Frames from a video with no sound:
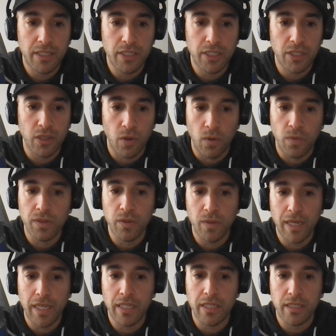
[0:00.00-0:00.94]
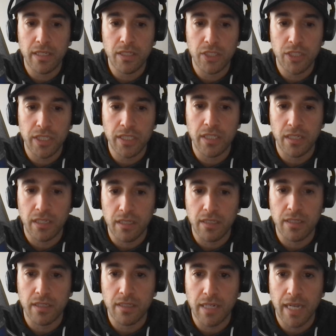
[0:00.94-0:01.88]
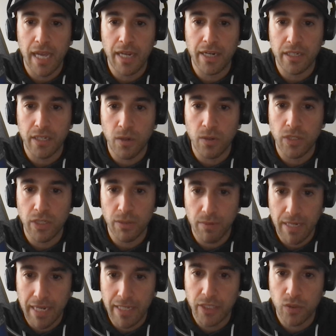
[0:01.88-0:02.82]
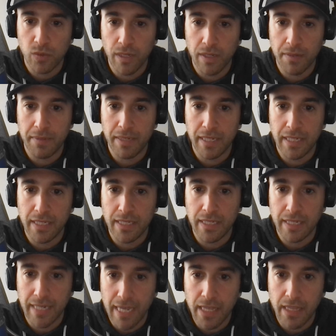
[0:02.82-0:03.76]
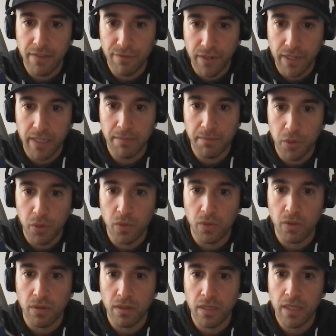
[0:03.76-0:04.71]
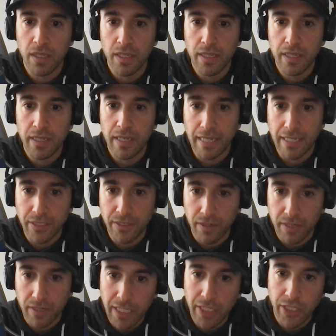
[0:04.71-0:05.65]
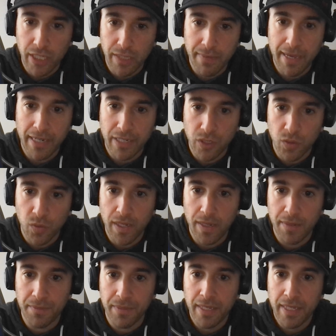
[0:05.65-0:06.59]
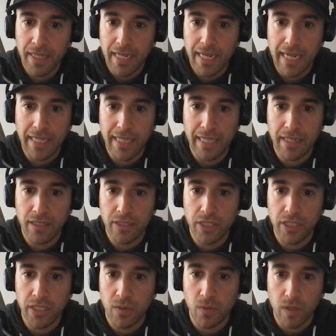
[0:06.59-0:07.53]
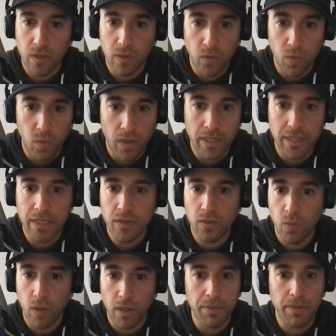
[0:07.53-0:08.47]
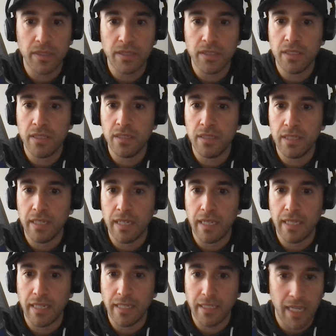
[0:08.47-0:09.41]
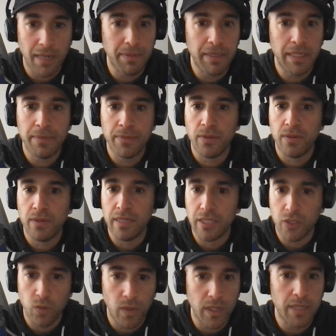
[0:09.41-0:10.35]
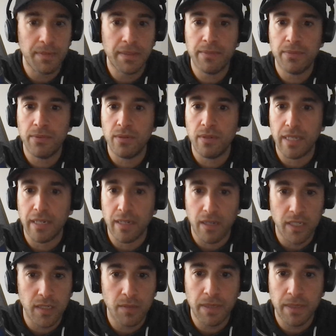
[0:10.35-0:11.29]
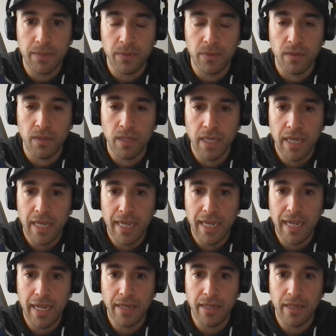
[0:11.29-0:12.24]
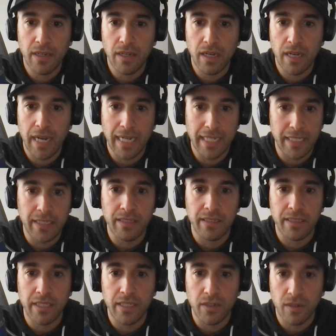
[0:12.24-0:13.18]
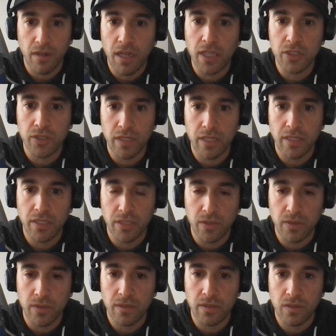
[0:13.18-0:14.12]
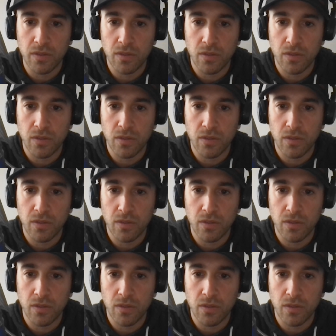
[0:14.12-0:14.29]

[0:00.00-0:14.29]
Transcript: the only way she's going to learn how to coach someone how to swim is to get in the fucking pool and start teaching them how to swim. And then she's going to work with one person, and then 10 people and 20 people and 100 people. And ideally, your 100th student,